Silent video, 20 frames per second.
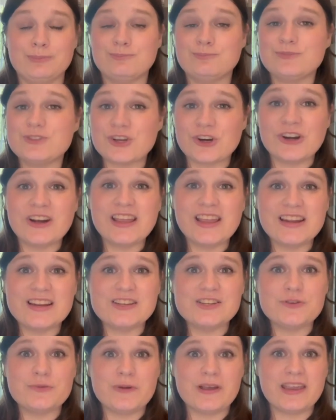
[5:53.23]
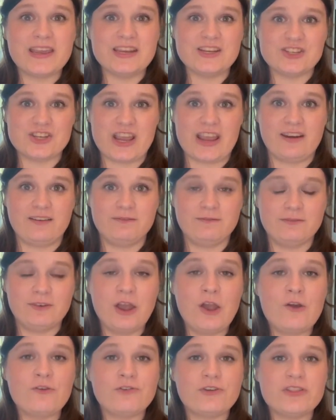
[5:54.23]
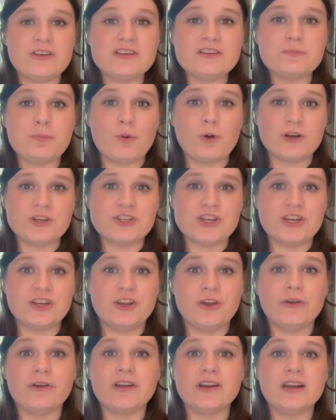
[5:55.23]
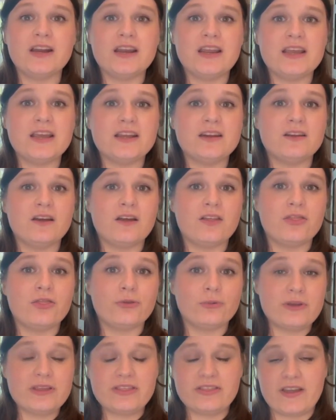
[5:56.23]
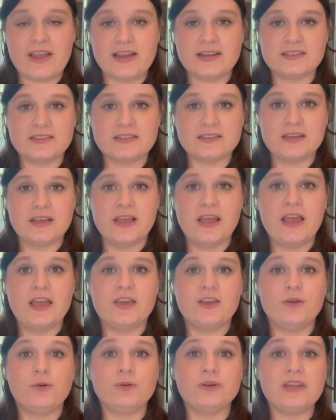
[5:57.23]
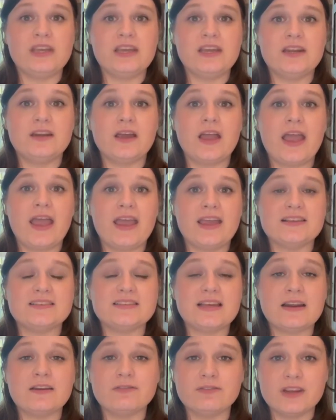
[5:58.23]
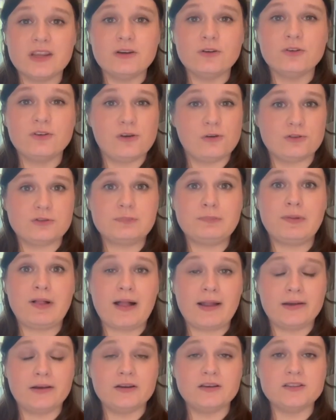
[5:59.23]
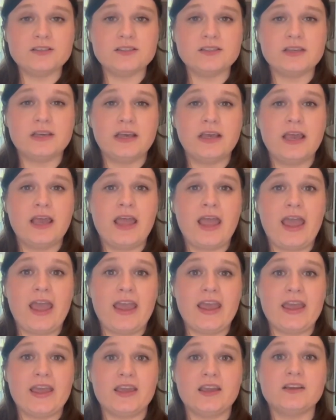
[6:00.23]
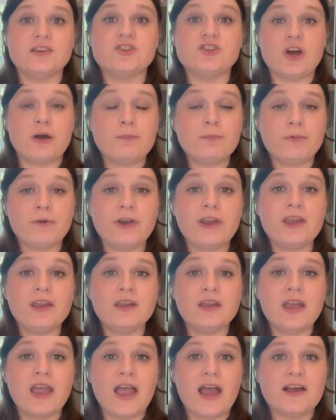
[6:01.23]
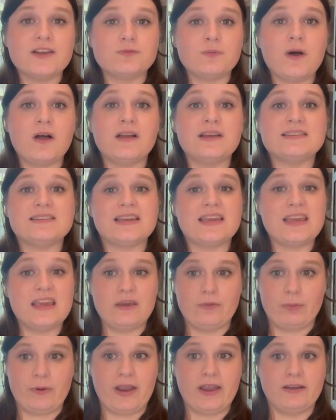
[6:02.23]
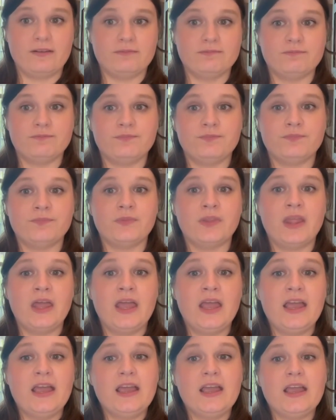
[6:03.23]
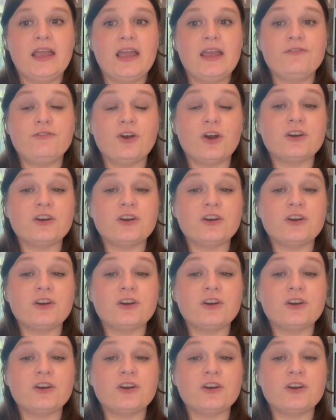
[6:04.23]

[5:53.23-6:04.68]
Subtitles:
turning it into a keychain. For this portion, you're going to need 3 things. You'll need a set of needle nose pliers, a jump ring, as well as a key ring. If your